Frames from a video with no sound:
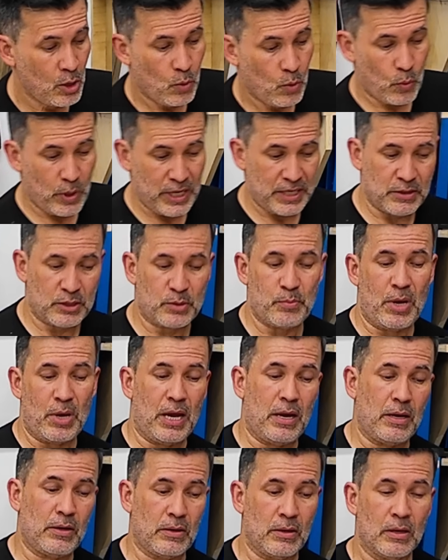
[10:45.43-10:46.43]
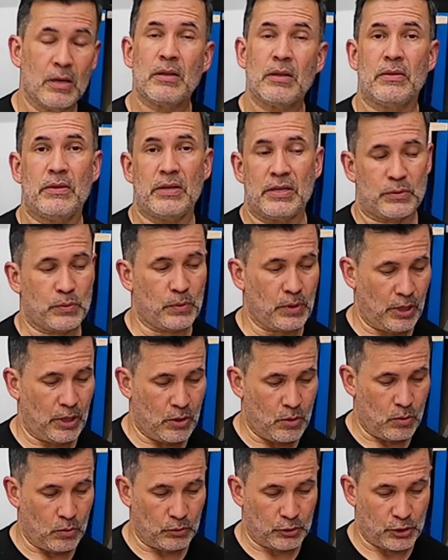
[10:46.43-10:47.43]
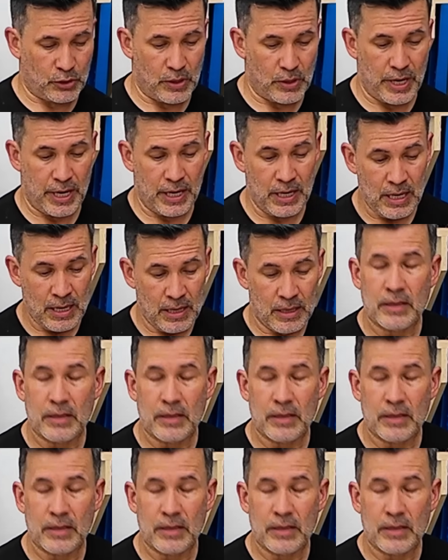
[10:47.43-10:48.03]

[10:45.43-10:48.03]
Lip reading: We just made this really cool tree.